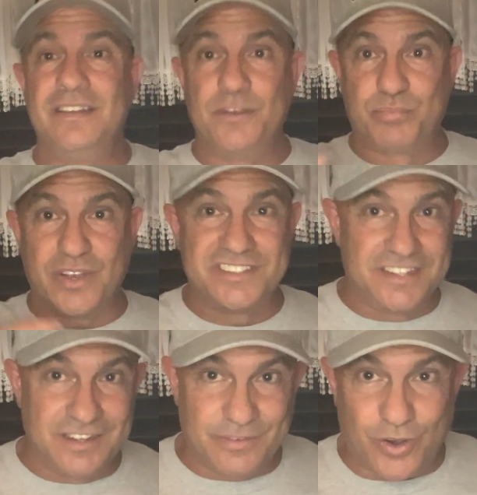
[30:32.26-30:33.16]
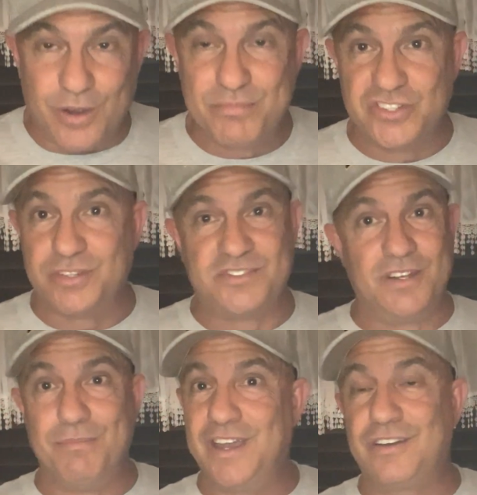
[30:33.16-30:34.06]
the president of our bishops in
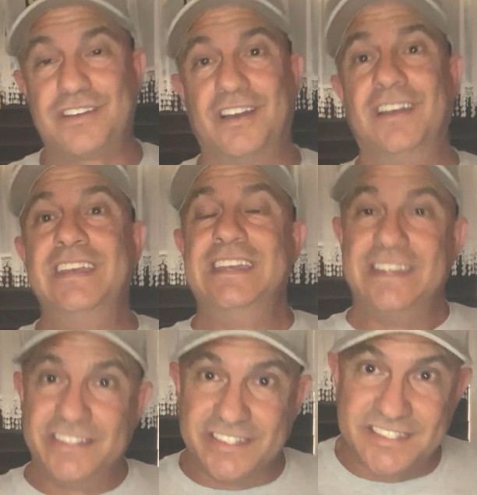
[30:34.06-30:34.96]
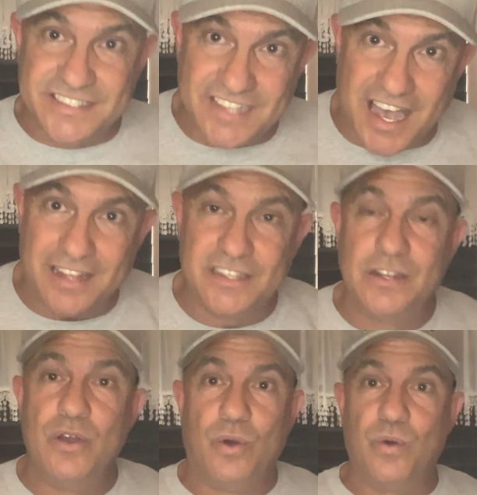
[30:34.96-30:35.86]
America is a
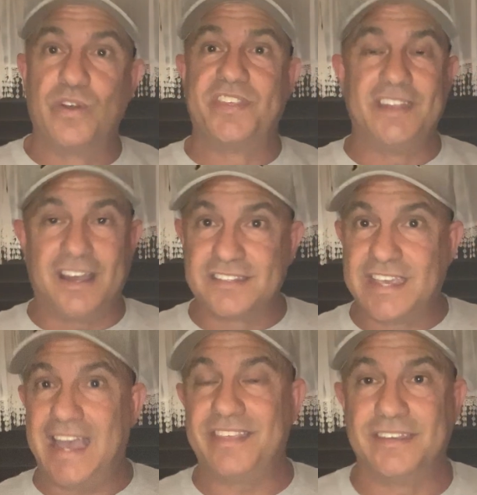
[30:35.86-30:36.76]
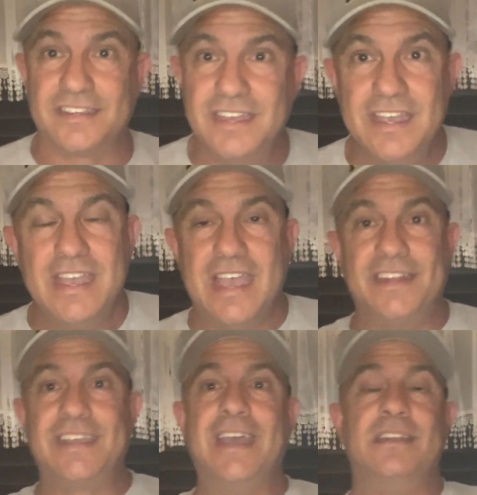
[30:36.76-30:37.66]
solid Orthodox Catholic. And
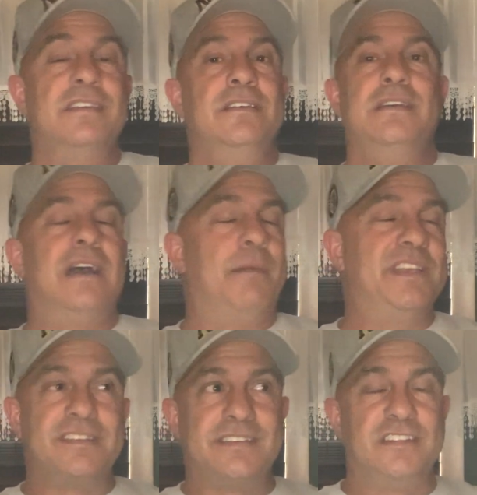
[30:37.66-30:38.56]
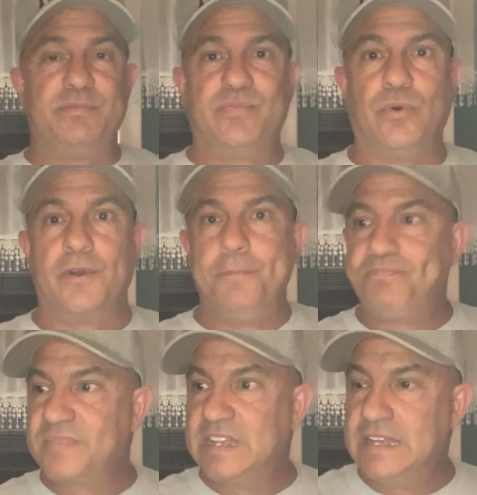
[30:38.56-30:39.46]
again, I meant to say this before.
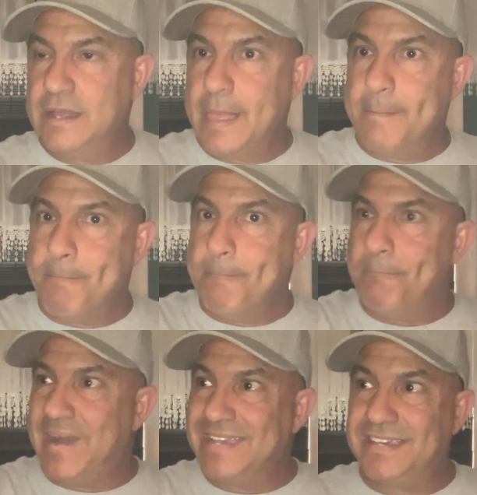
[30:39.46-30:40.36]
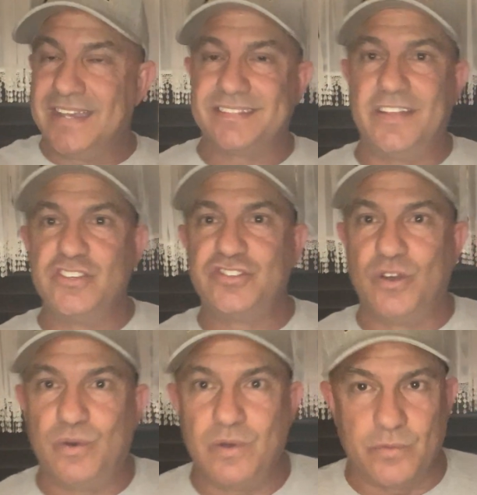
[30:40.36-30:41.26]
My guests on the
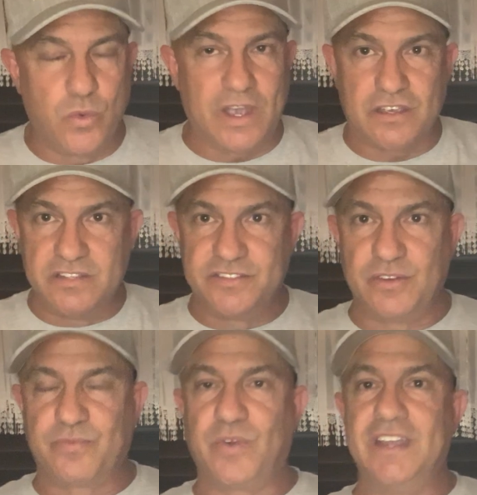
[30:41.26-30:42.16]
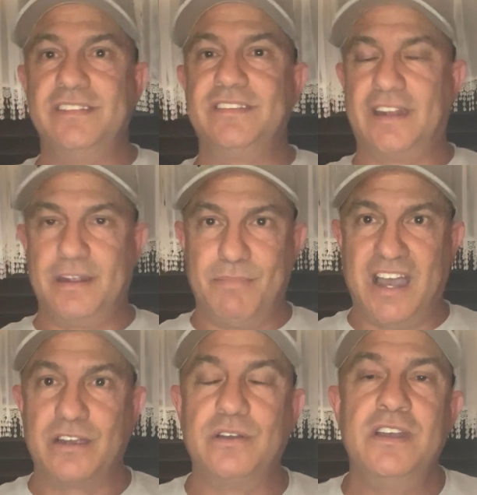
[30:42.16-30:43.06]
show, who I consider friends that I
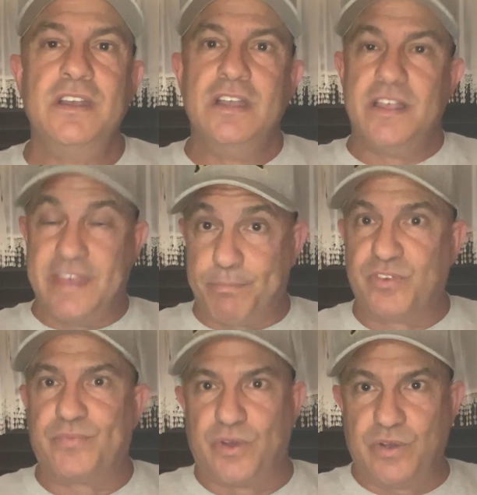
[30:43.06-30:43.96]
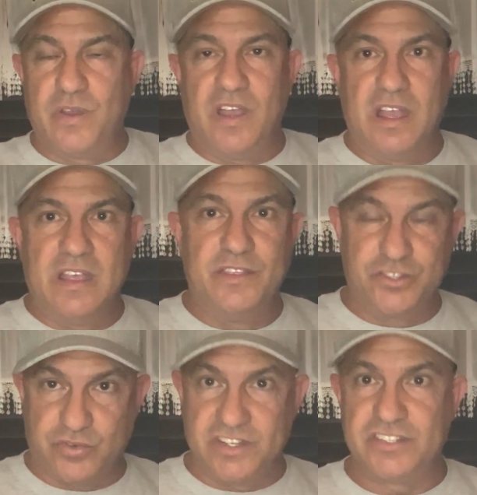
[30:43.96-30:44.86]
admire, that prefer the
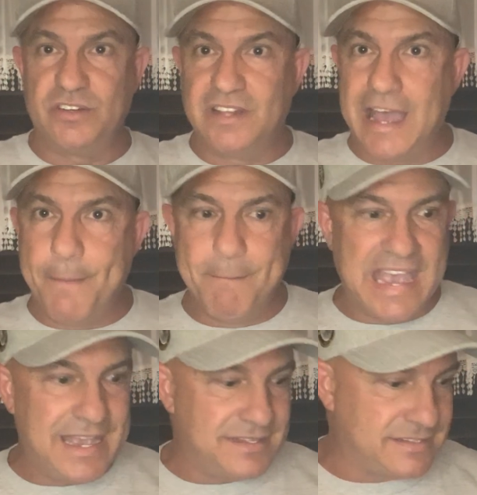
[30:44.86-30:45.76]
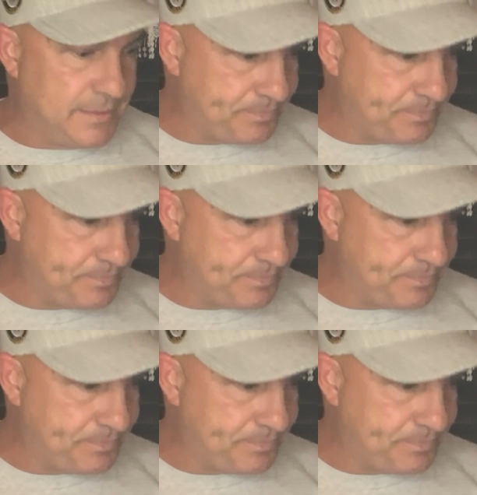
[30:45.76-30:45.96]
traditional Latin Mass,